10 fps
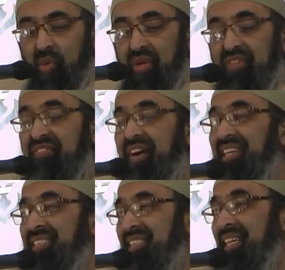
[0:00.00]
with
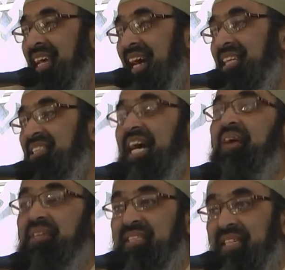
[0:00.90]
fasting and
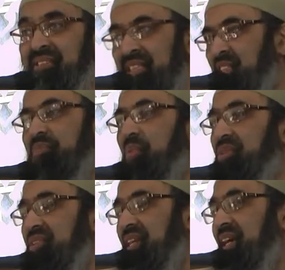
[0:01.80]
charities. This is
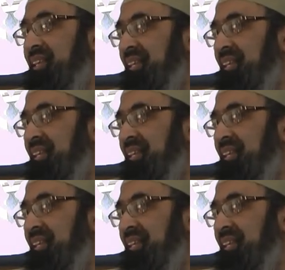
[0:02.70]
important.